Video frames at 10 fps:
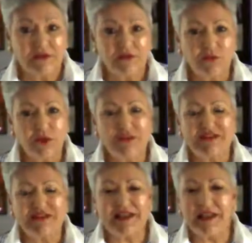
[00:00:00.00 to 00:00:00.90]
to where we
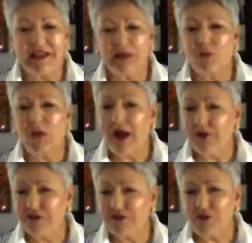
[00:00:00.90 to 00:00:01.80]
say, wow,
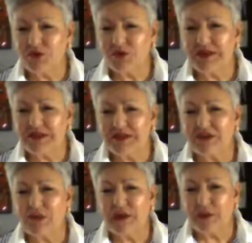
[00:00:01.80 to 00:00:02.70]
there truly is a
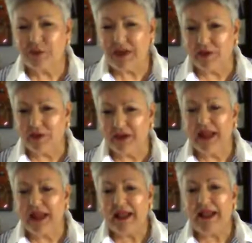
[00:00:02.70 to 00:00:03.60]
greater power.
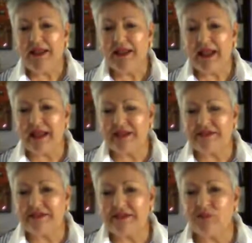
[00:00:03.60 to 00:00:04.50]
And
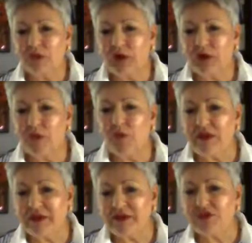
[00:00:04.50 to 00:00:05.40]
as the more I'm
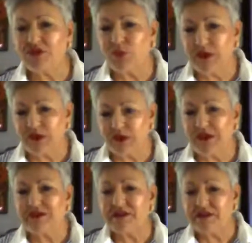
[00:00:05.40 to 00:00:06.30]
willing to surrender
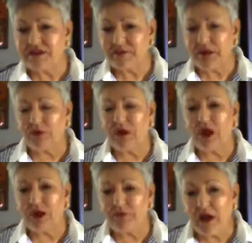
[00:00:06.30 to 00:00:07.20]
into this power,
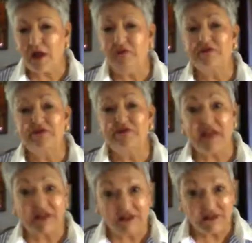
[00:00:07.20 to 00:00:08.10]
I become a
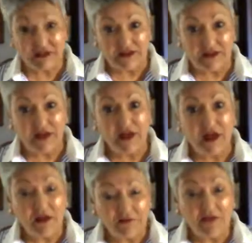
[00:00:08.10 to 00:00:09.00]
vessel
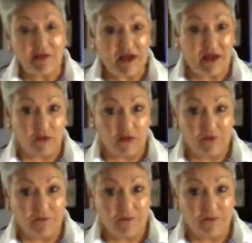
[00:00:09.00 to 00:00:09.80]
of the power.